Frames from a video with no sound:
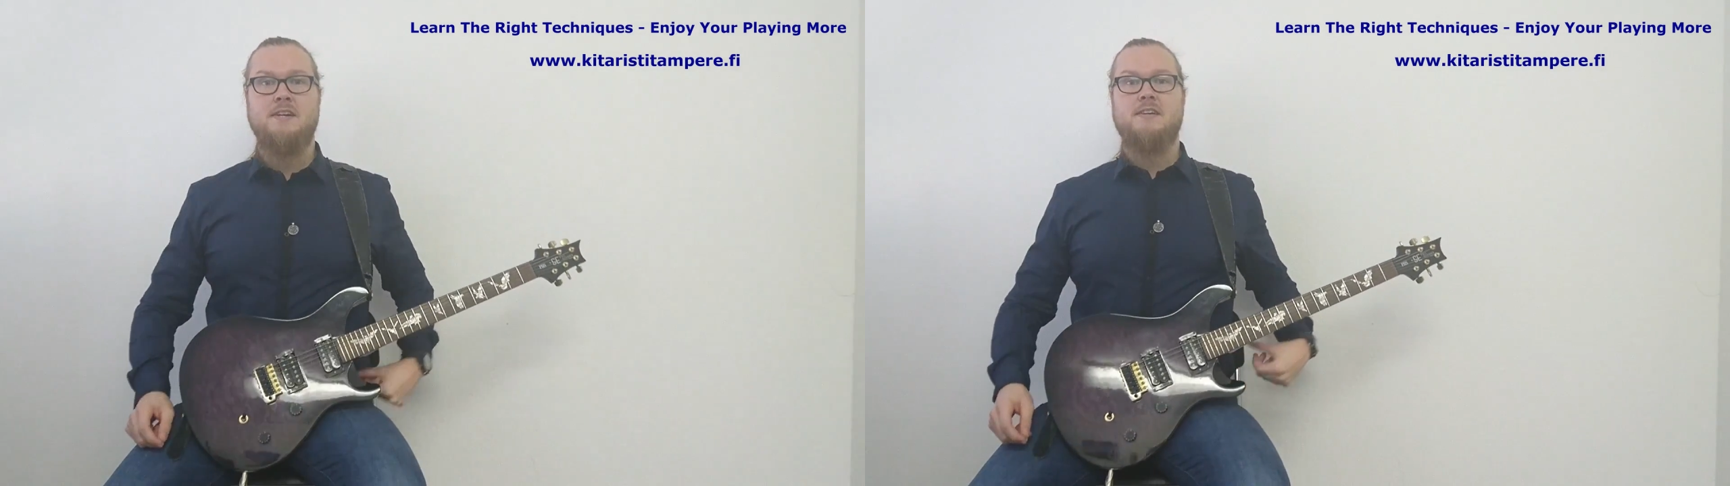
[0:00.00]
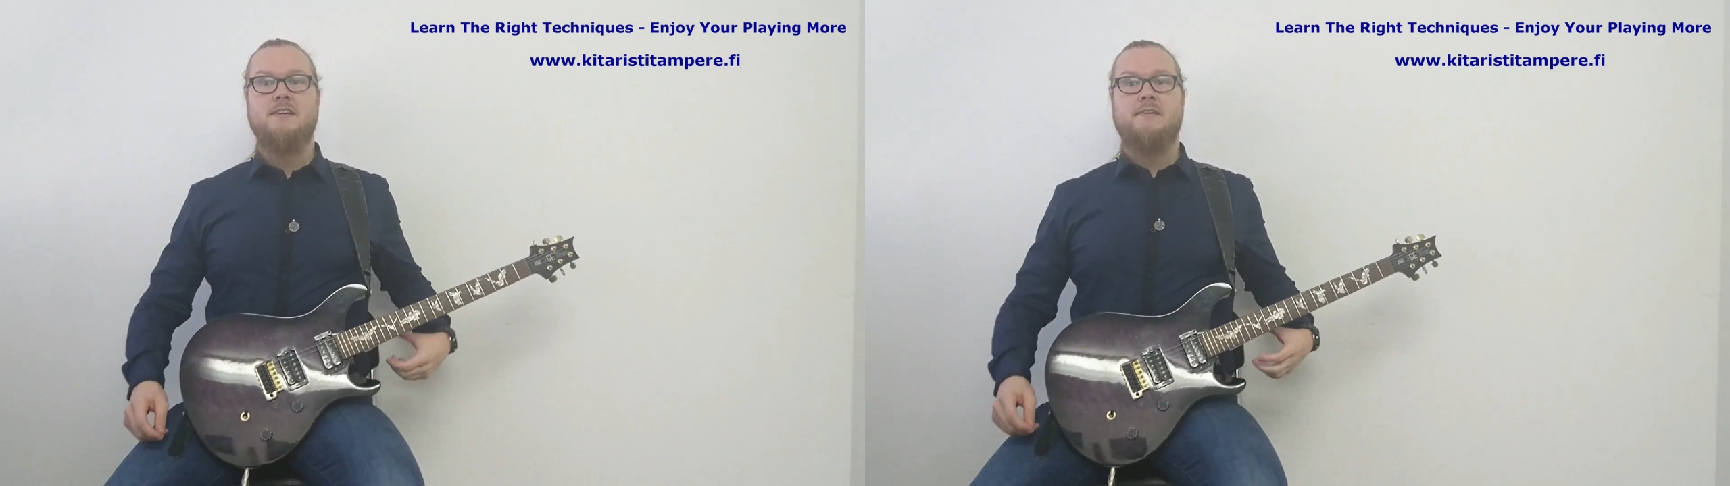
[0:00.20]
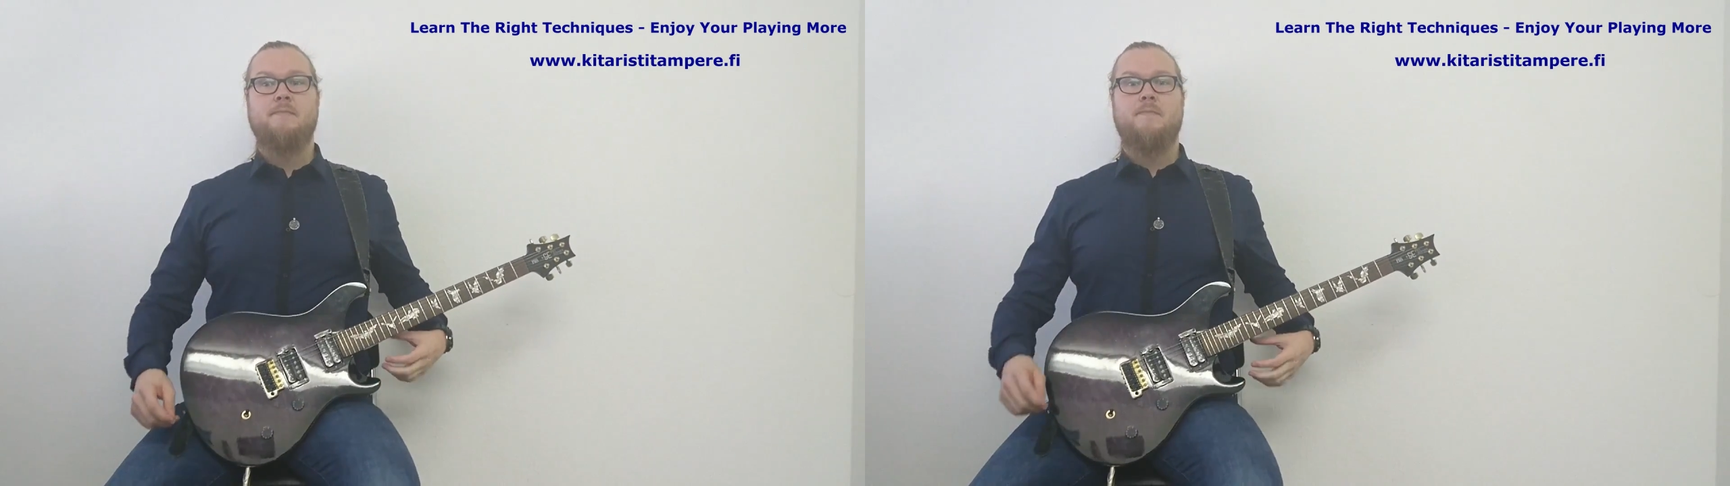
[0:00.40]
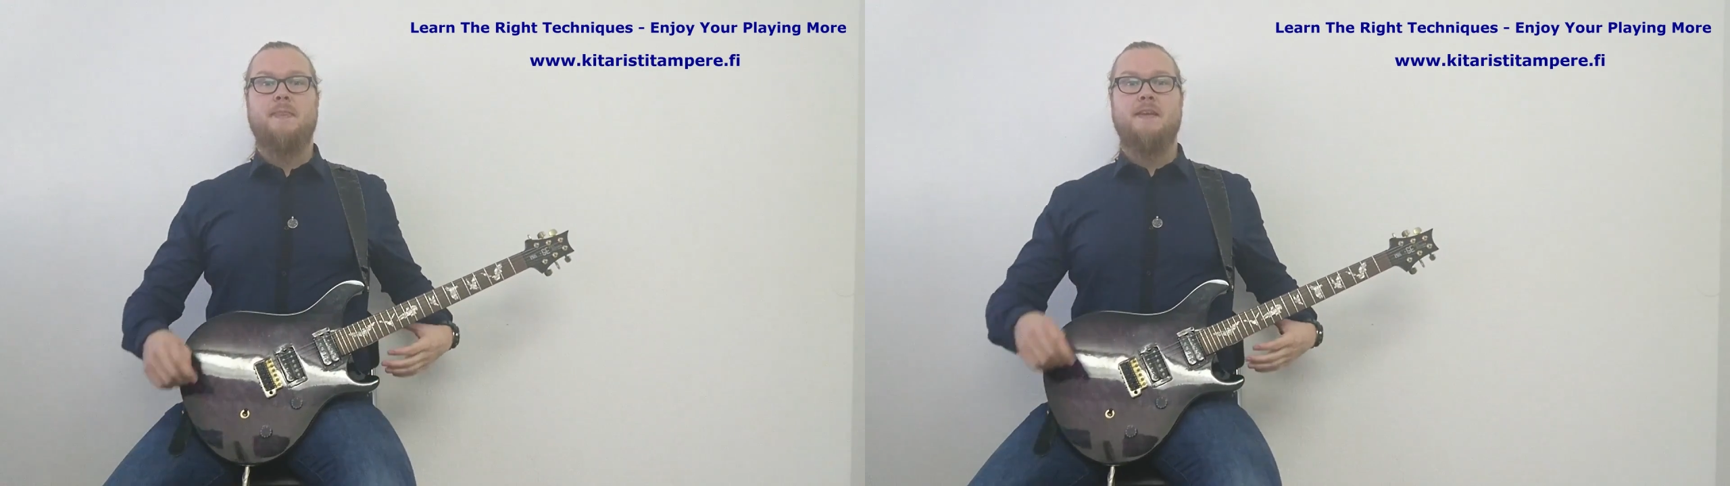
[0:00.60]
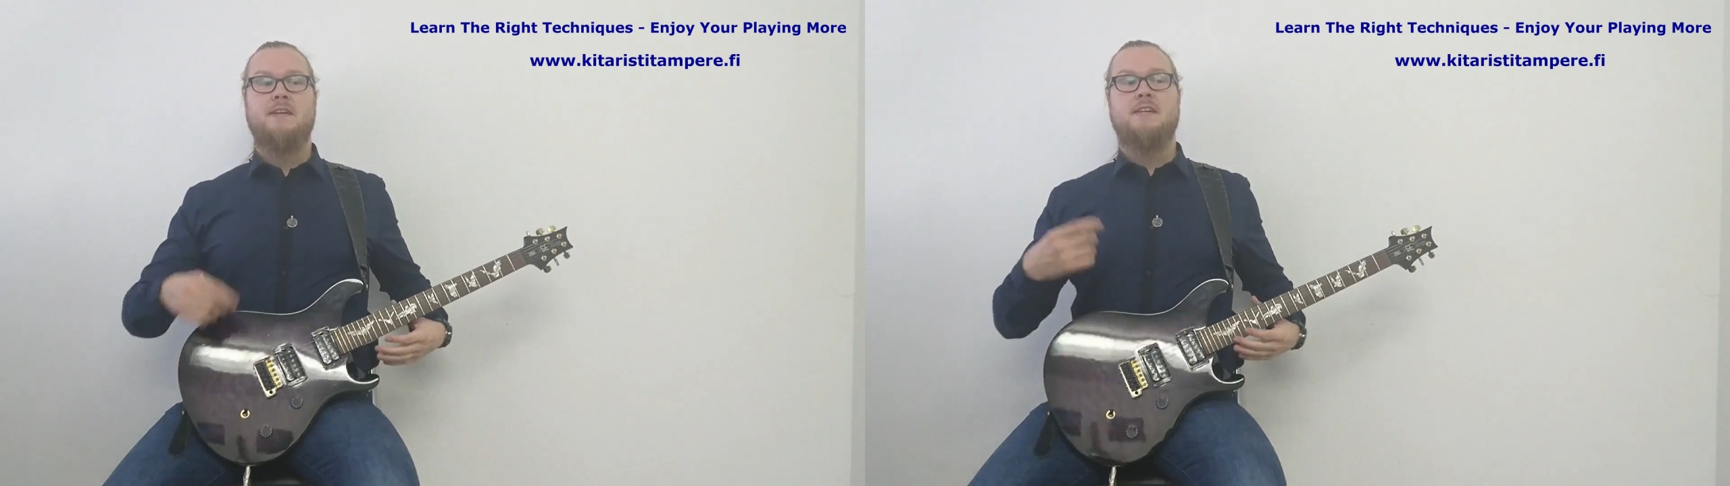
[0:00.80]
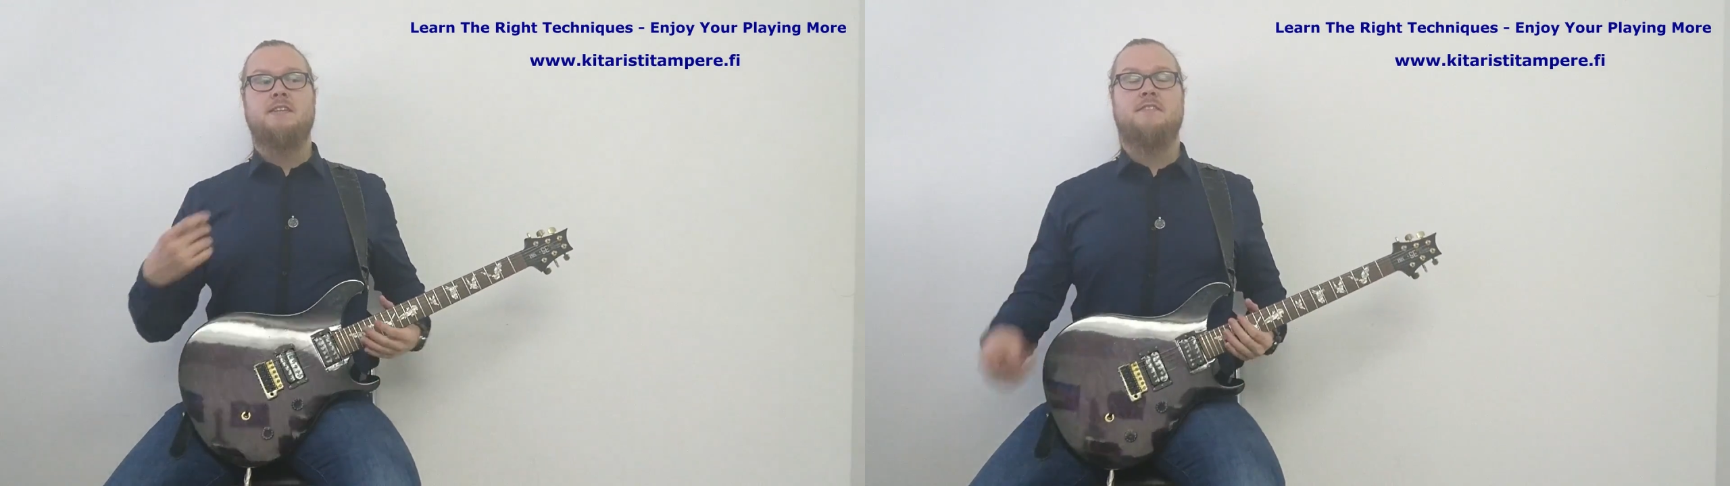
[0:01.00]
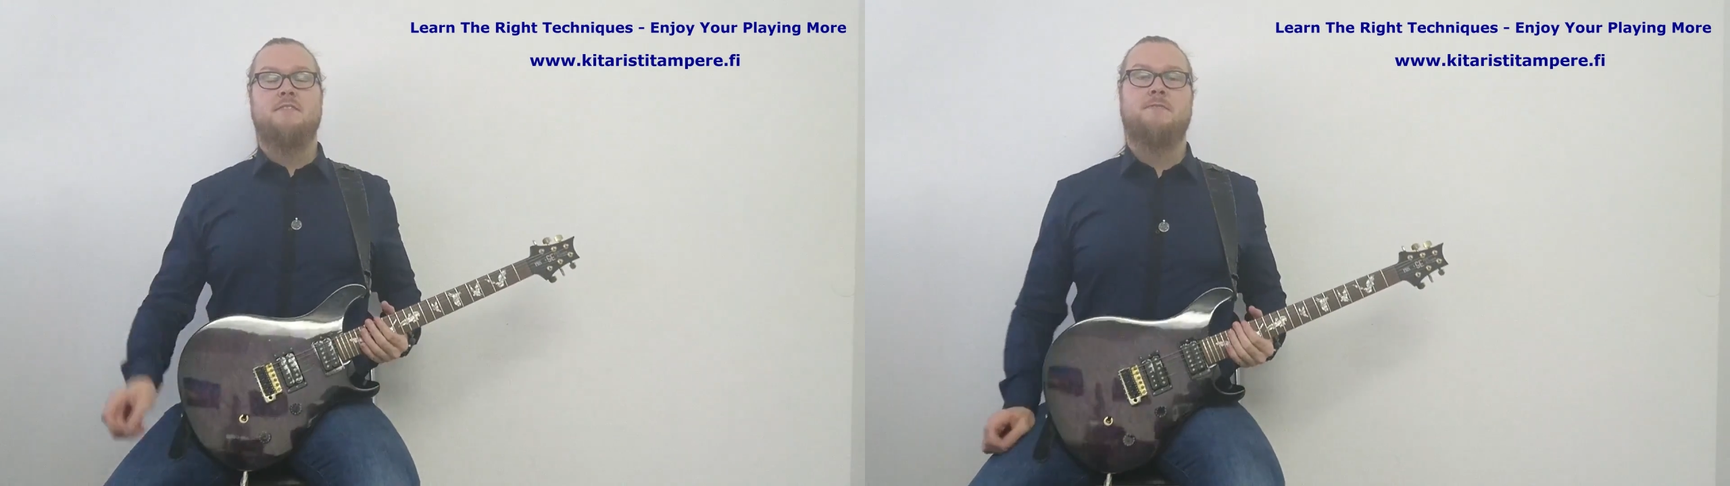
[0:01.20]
um, it's